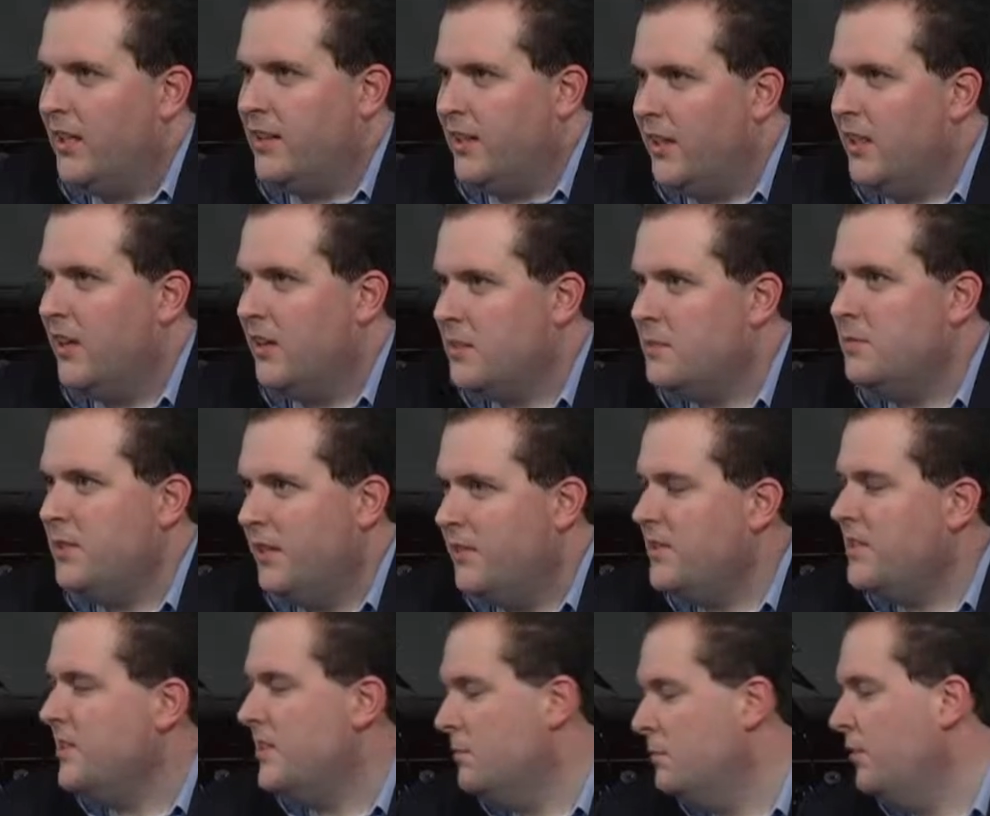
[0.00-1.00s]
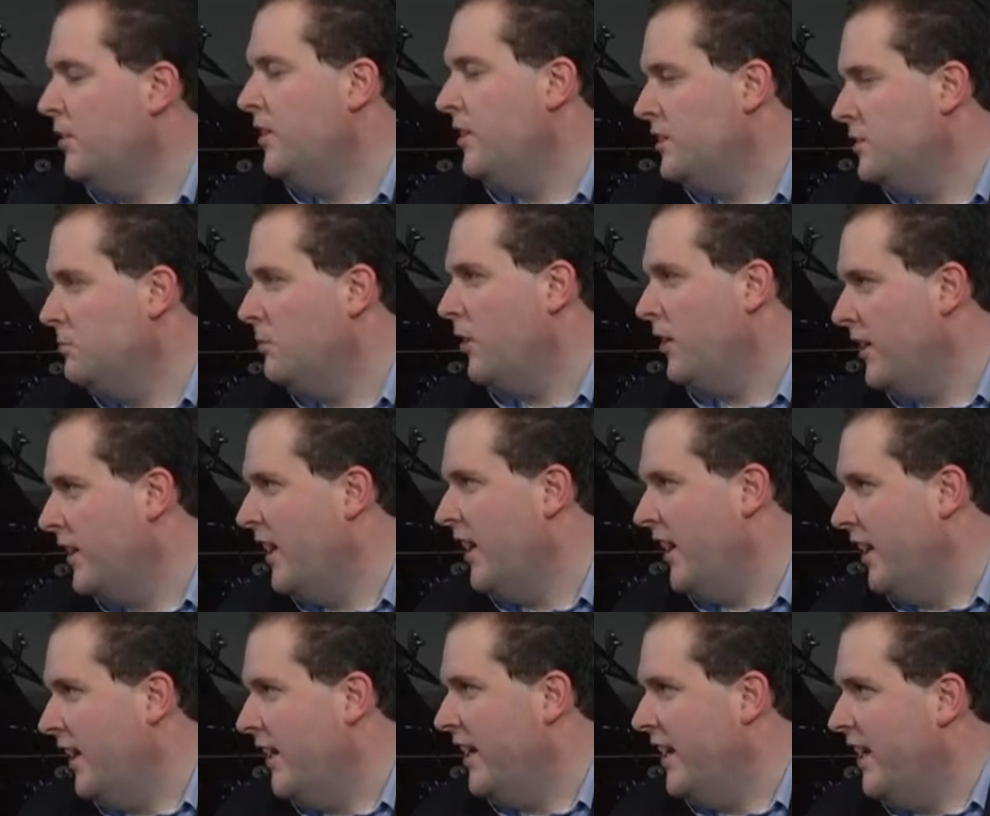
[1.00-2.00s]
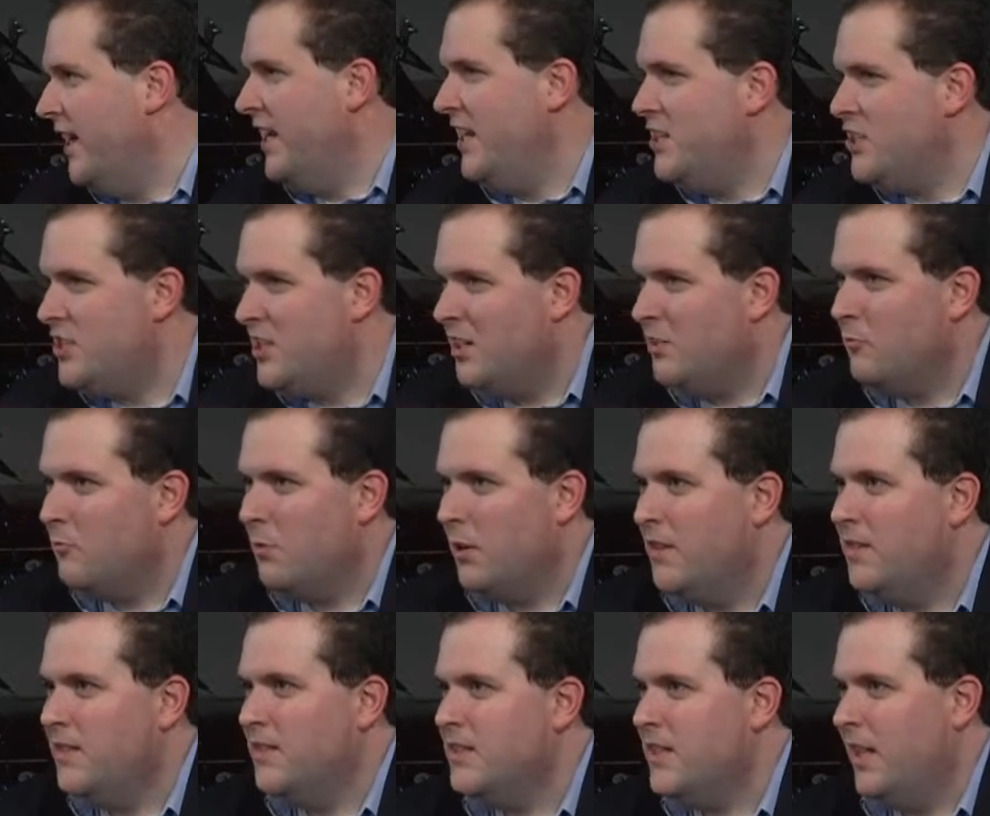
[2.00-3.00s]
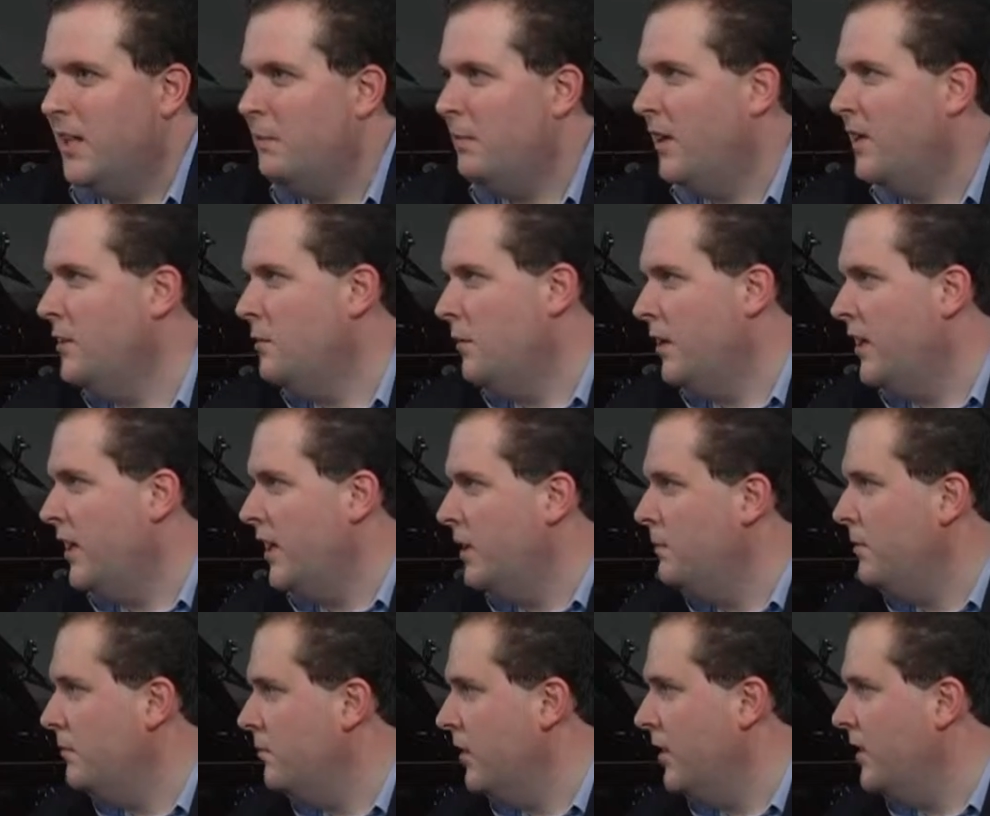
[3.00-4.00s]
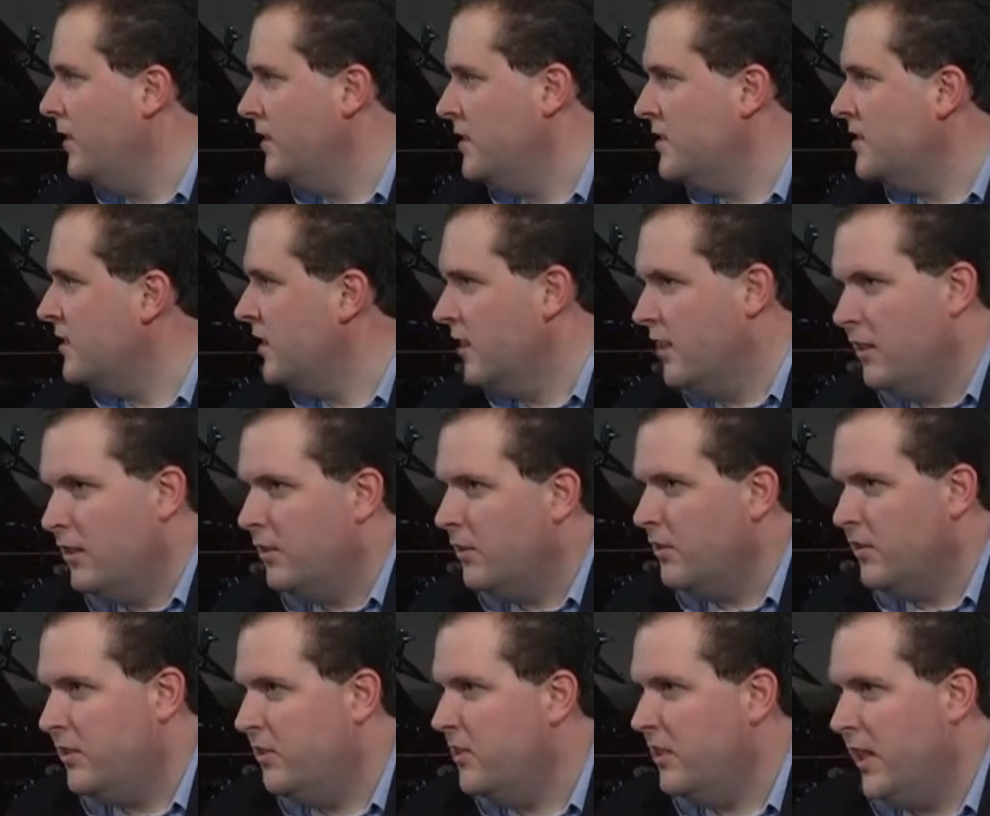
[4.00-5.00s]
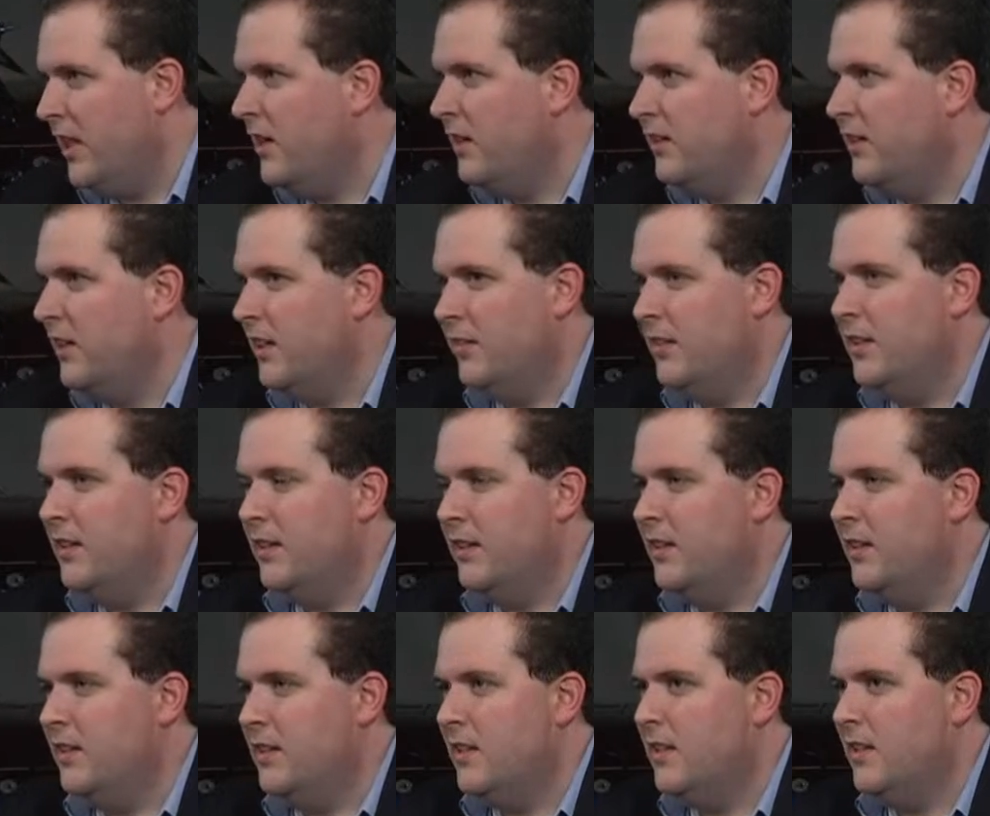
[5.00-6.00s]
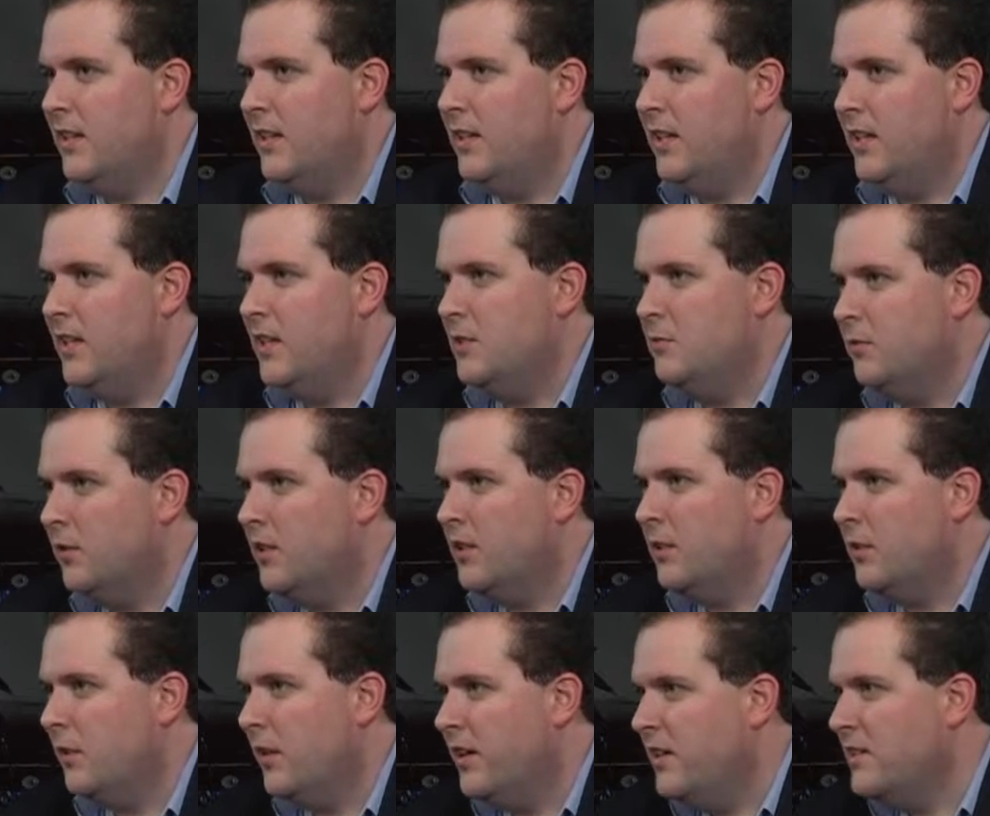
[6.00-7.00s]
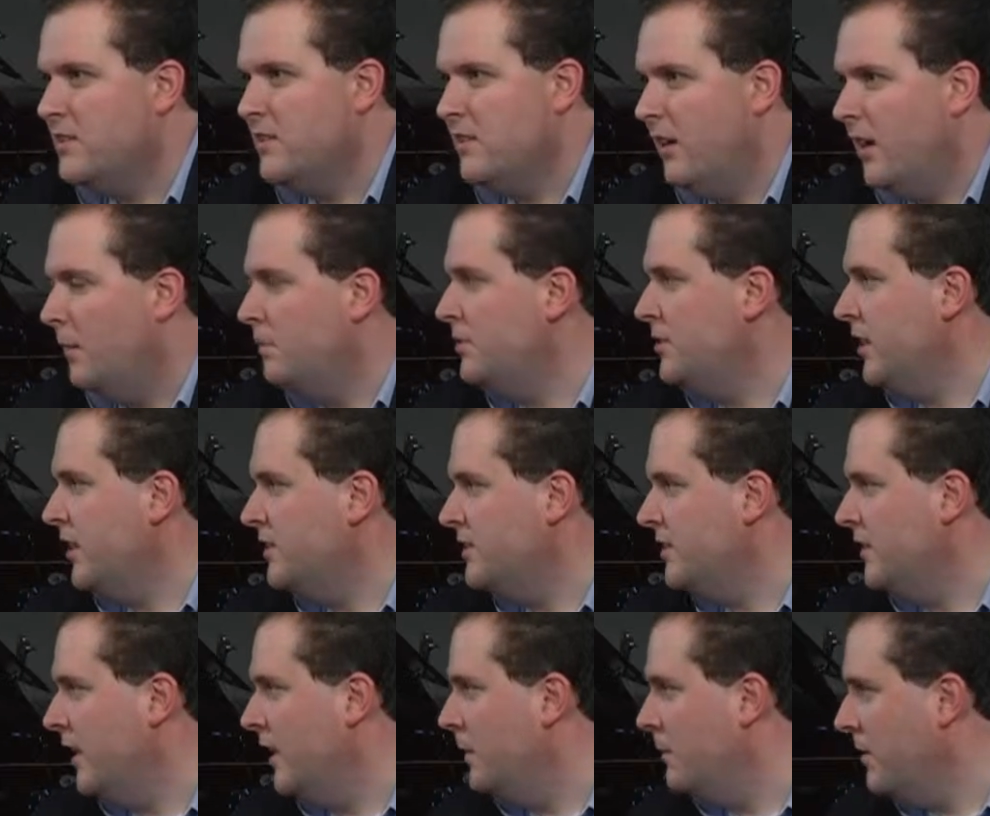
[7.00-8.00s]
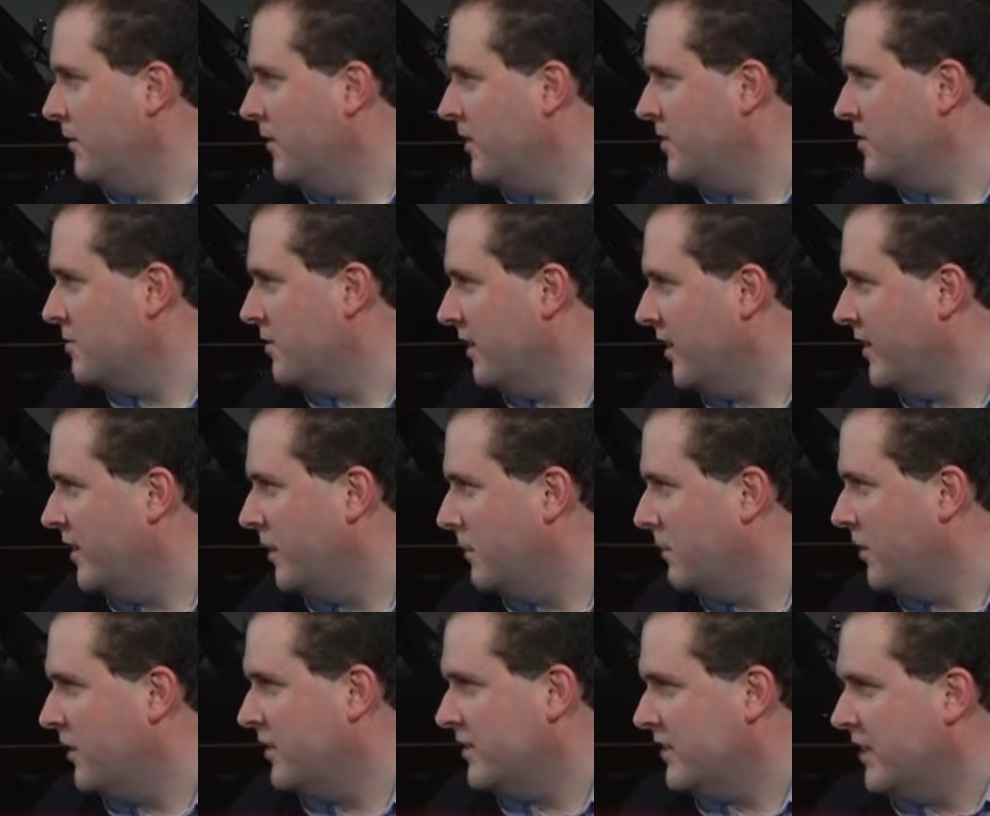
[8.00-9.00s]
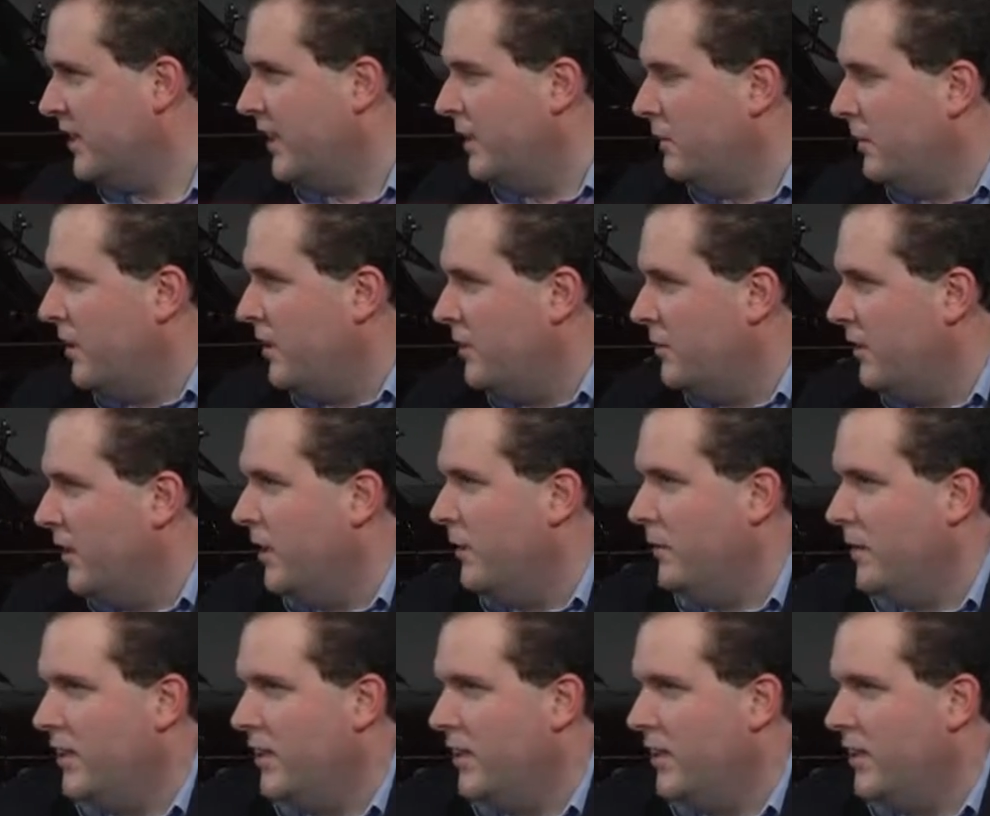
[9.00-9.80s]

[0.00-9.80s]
I think Congressman Davis is a plenty smart guy. He just didn't run this campaign the way it had to be run. And this is going to go down, I mean, as one of the greatest upsets in Alabama history, I think, because of the campaign he ran.